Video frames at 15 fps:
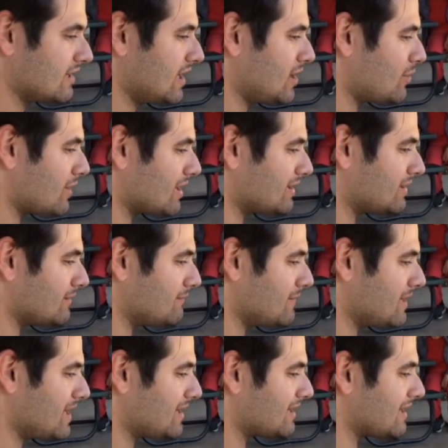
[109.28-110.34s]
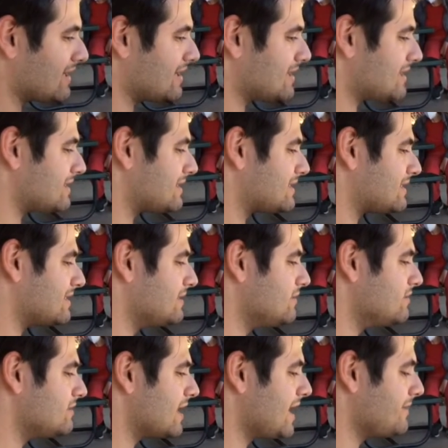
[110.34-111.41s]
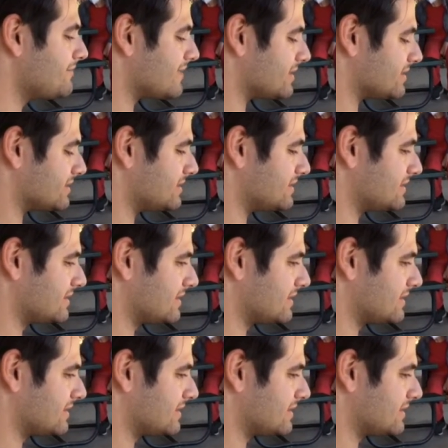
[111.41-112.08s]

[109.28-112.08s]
He wanted to meet his new neighbors.